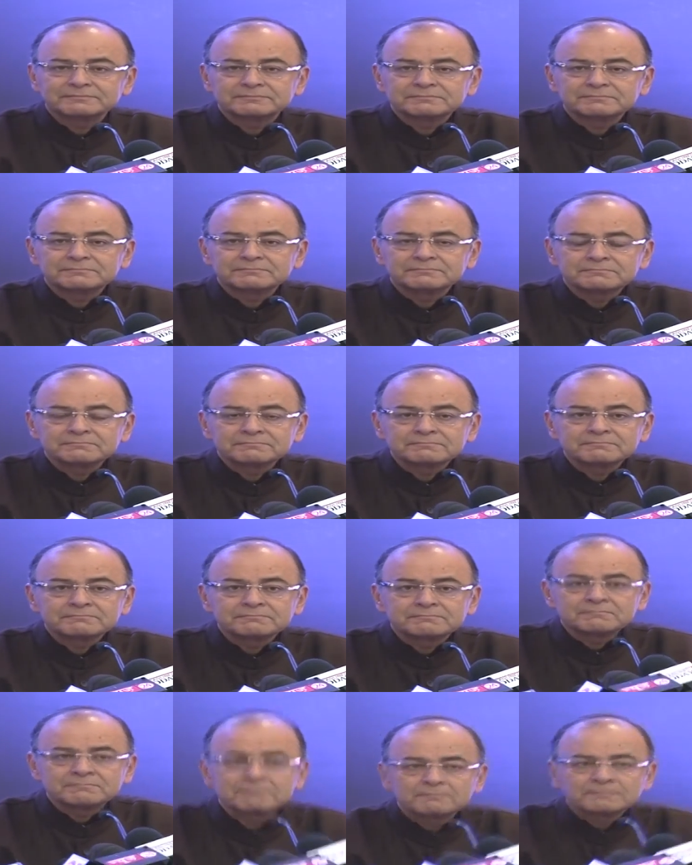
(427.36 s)

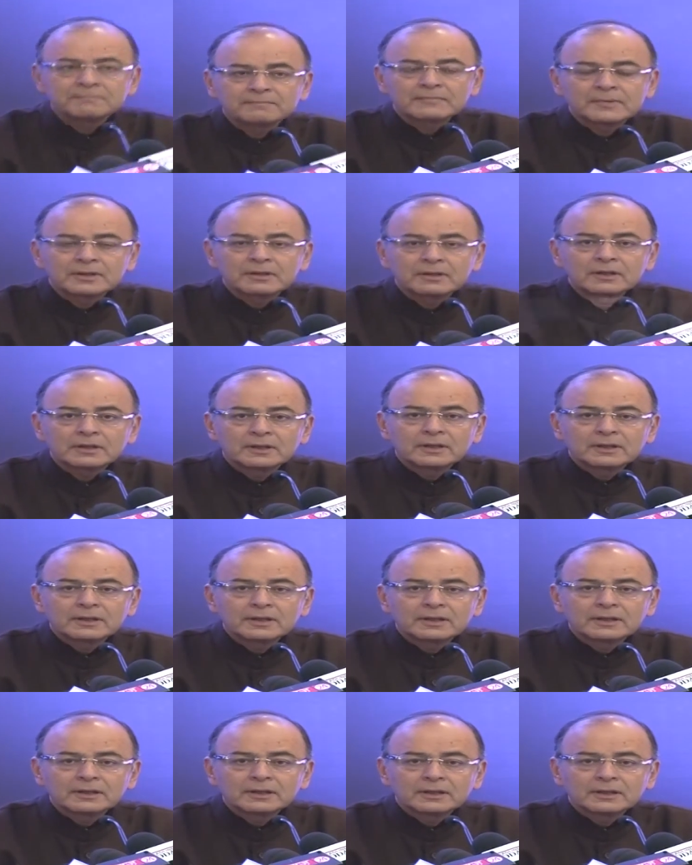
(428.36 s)
Nobody speaks.